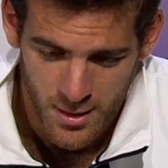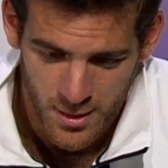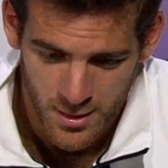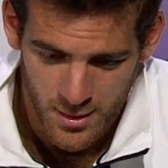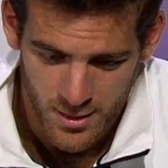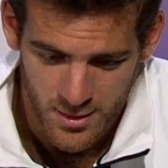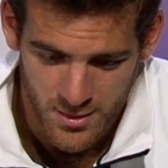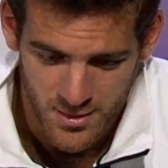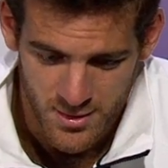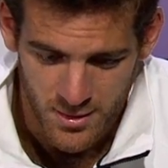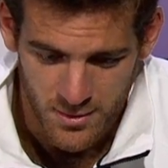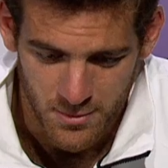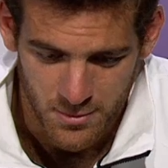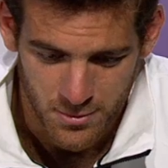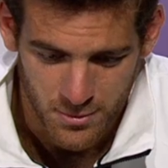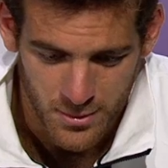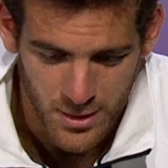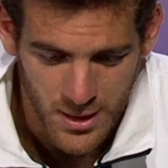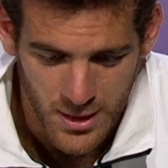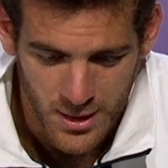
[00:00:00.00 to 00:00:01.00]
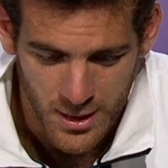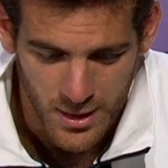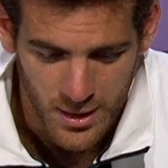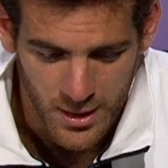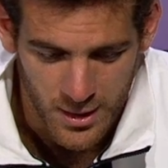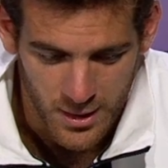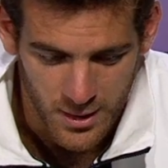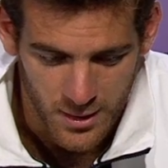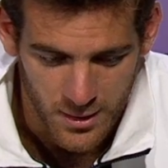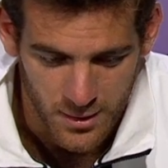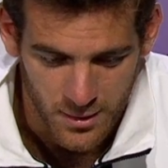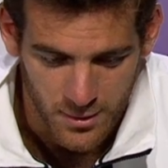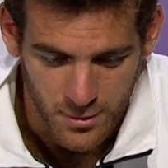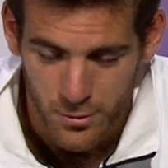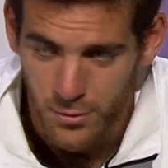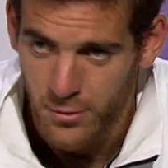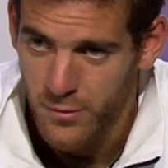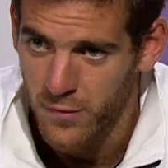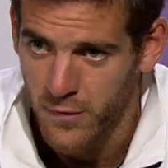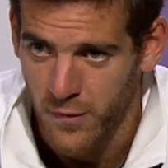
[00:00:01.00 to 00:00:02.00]
he's a really
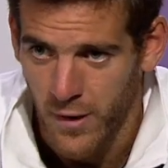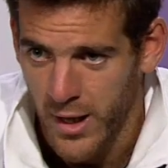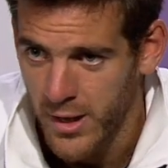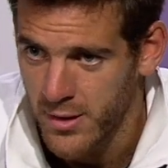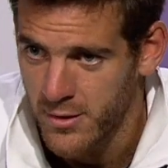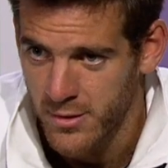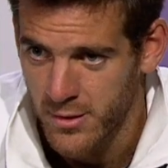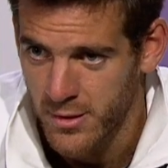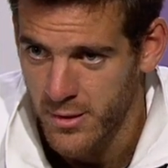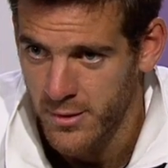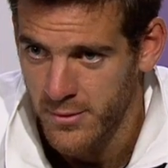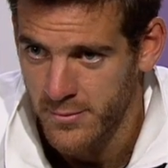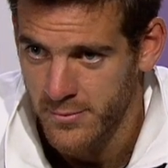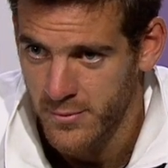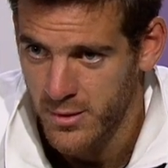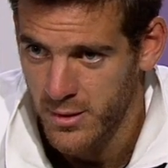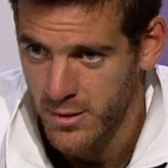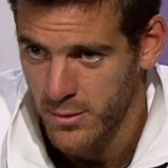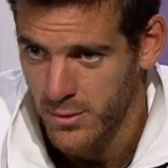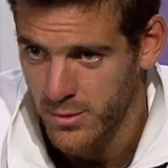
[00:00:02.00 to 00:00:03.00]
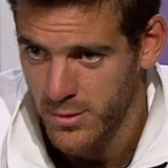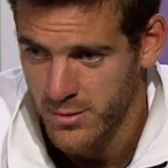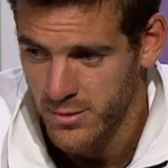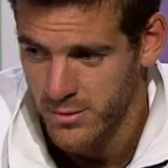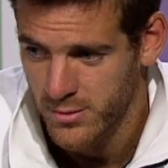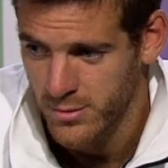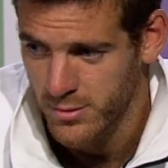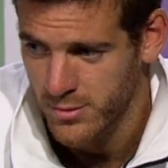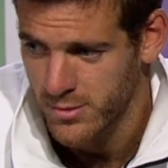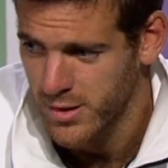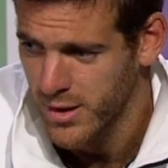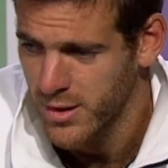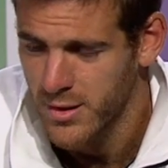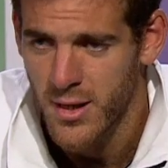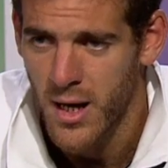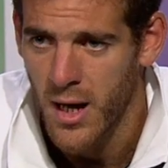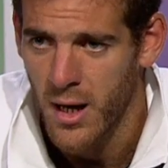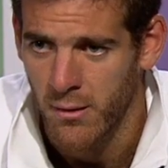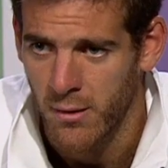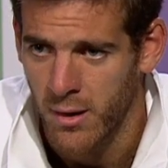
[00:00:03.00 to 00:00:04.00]
good fighter. He was to sit
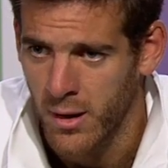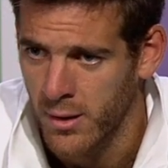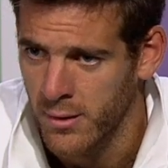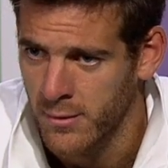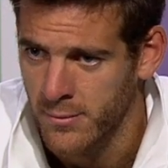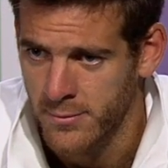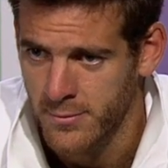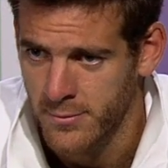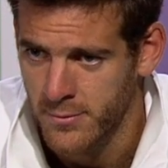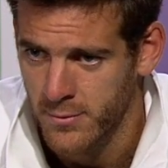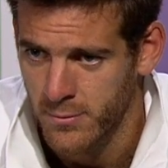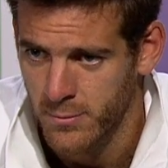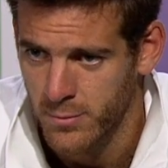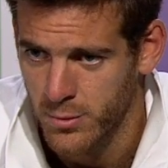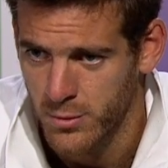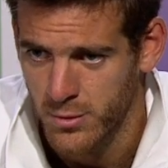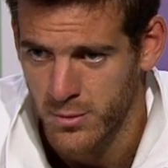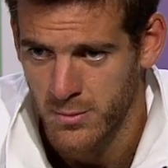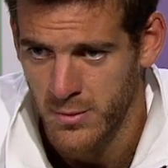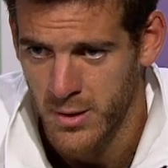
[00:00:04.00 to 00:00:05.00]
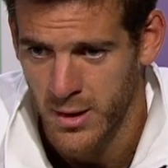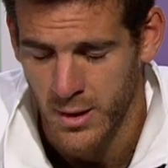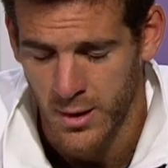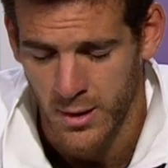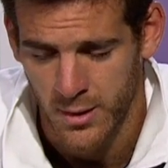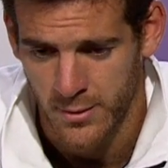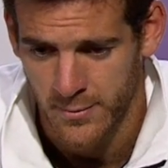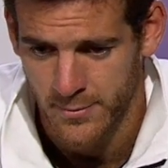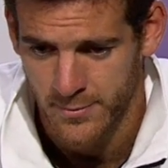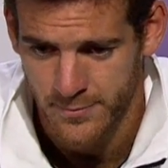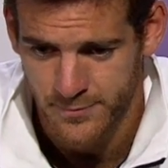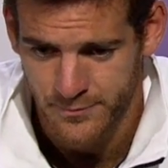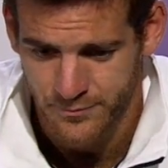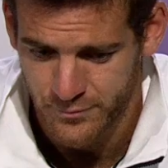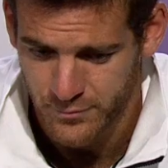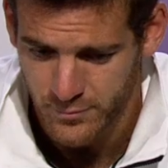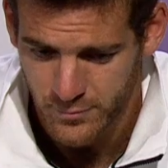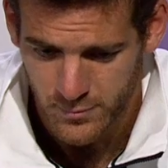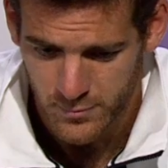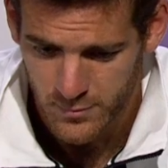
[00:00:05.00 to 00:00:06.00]
down and put me
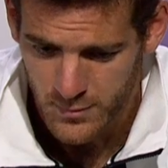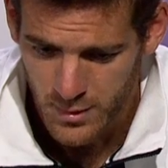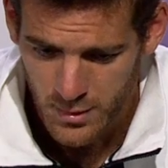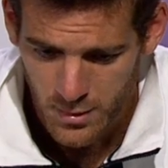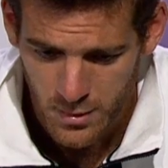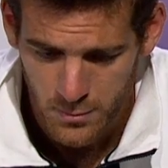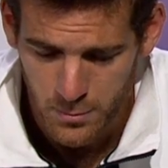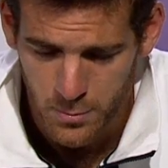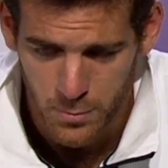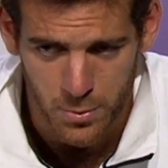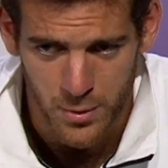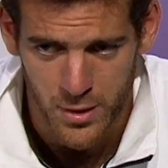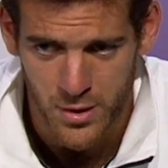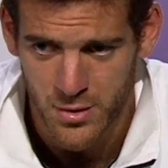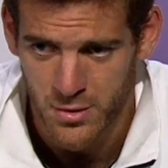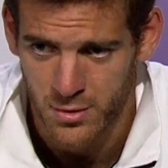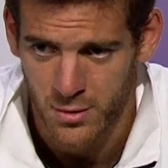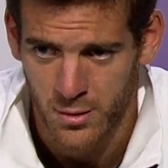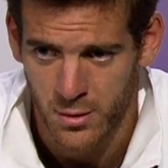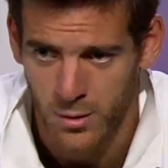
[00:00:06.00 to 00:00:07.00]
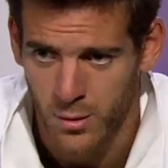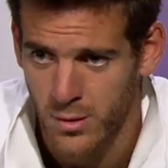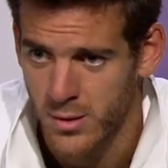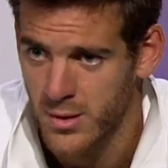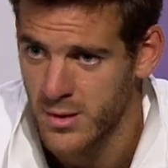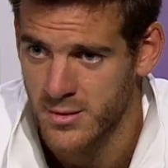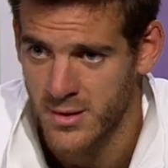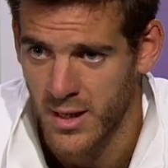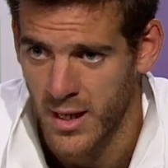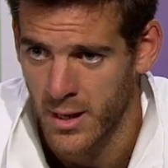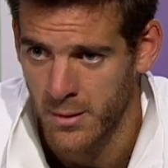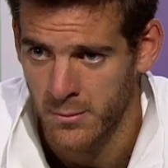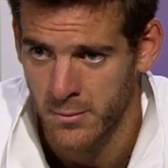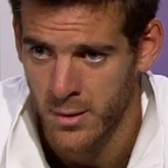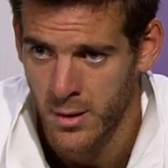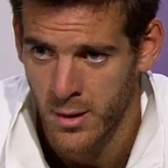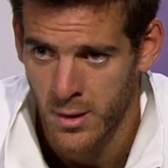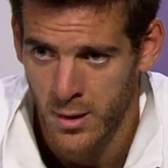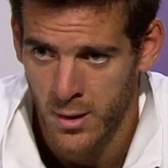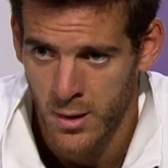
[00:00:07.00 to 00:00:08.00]
pressure all the time
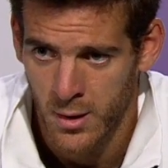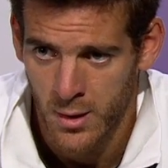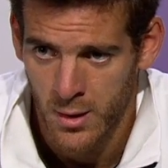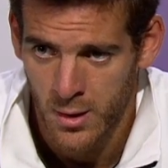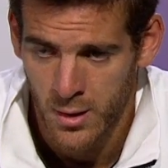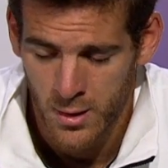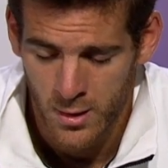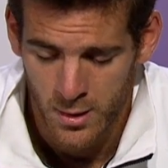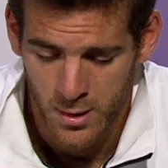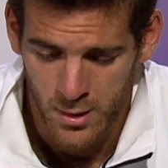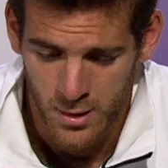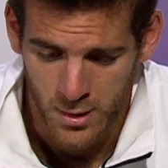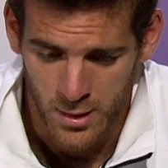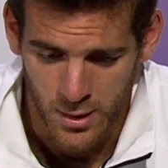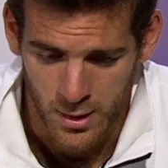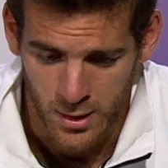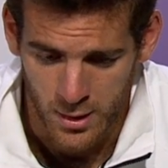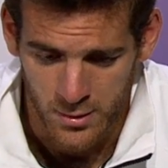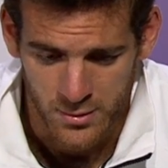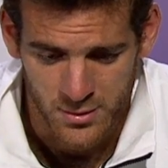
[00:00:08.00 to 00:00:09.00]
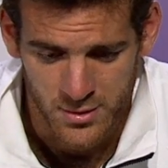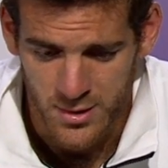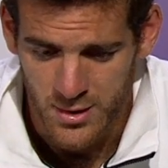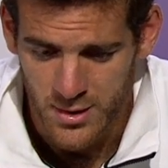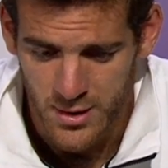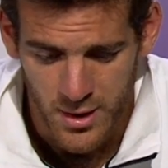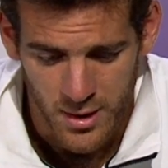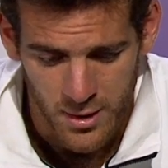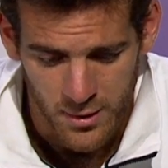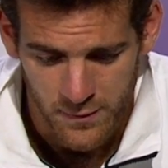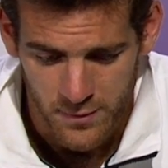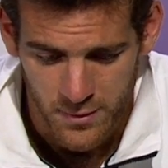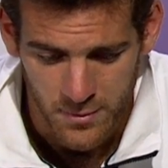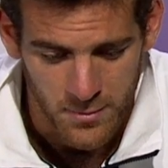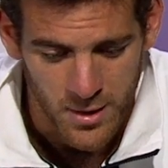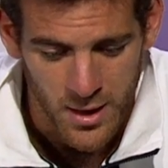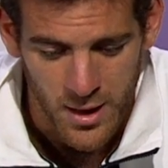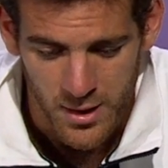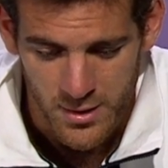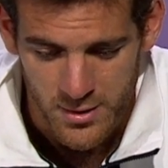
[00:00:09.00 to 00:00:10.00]
until the end of the
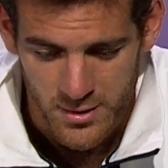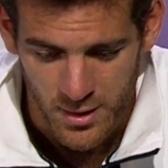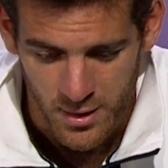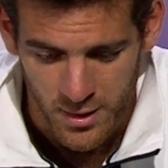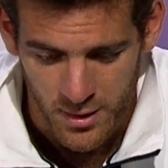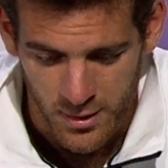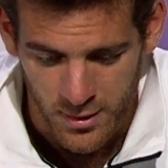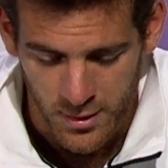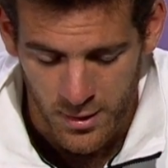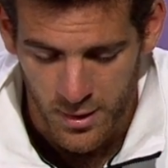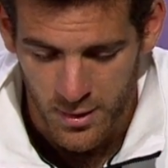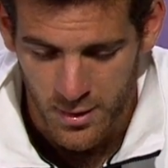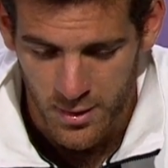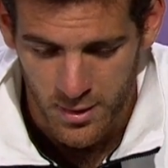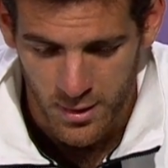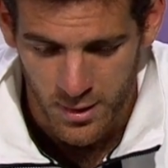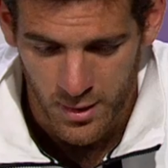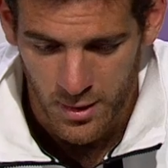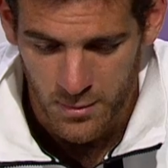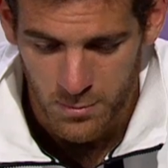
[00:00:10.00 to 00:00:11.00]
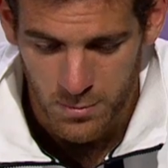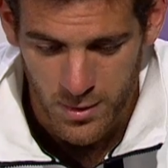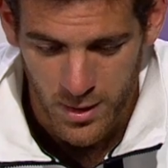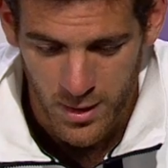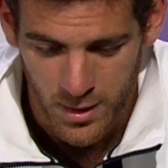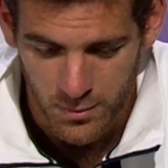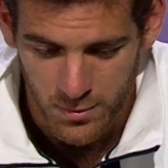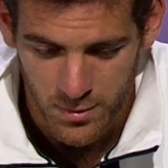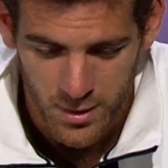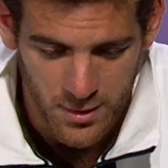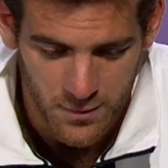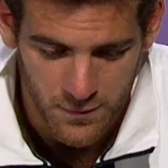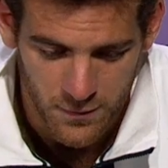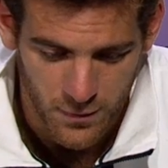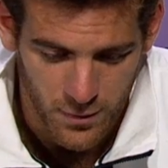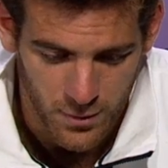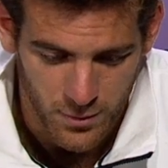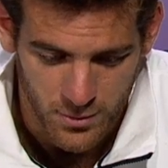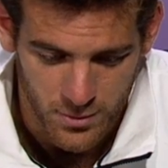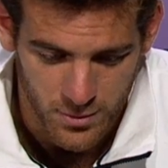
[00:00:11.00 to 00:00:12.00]
match. And I think I play really
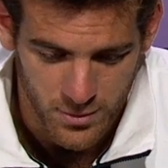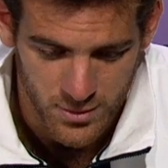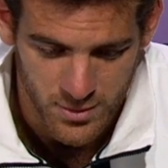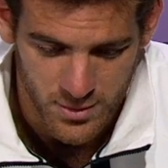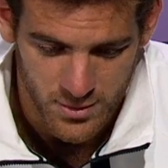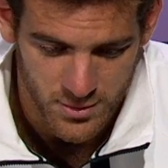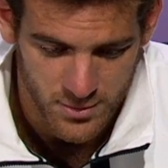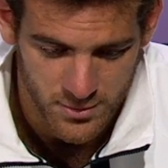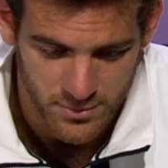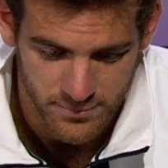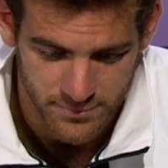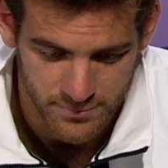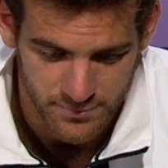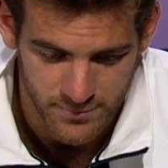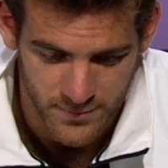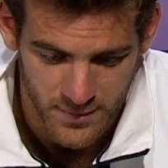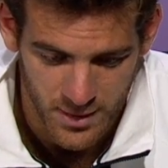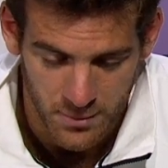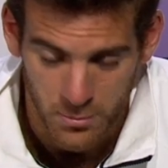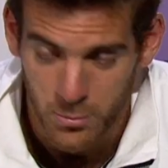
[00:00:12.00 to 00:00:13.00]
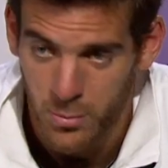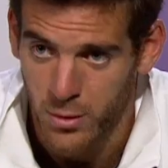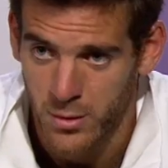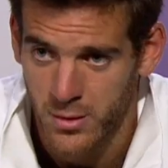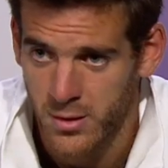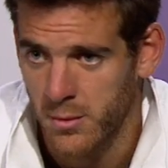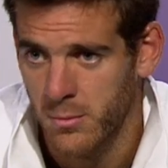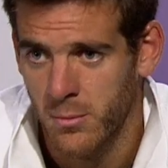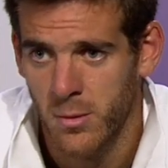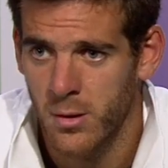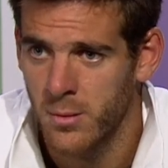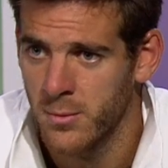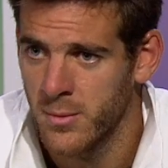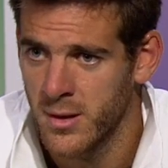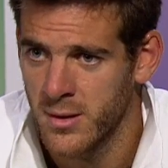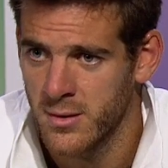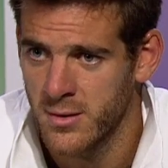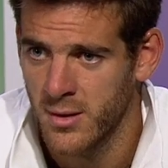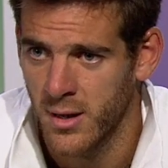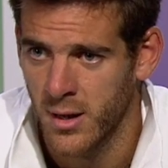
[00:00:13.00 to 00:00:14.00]
focused, the important
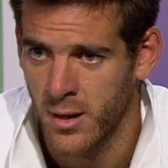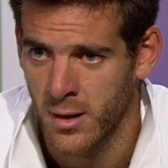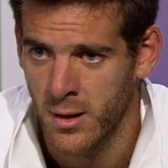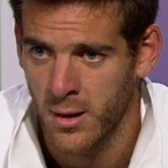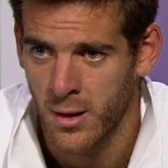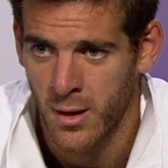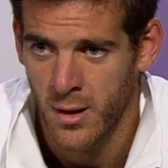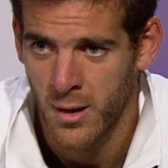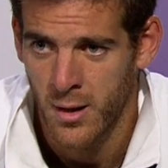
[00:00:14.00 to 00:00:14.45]
moments, and